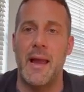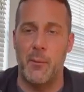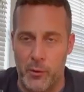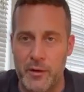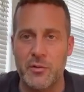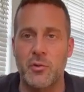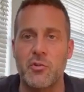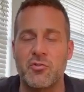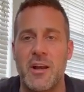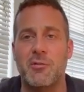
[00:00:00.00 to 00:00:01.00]
and we're going to
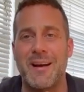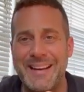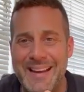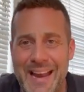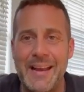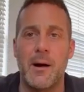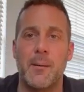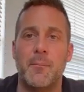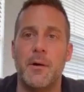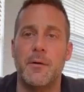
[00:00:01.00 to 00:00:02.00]
start generating
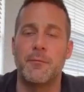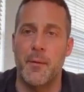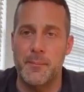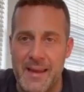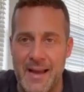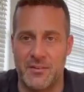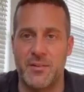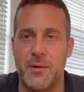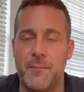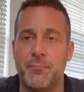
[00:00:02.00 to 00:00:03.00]
income from guests.
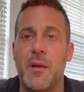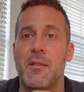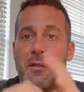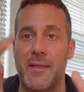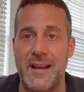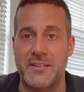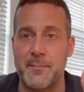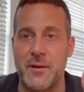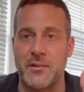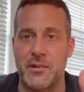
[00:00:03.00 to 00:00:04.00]
That's the
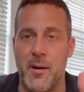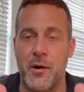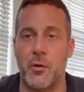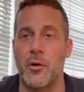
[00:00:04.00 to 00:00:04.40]
business model.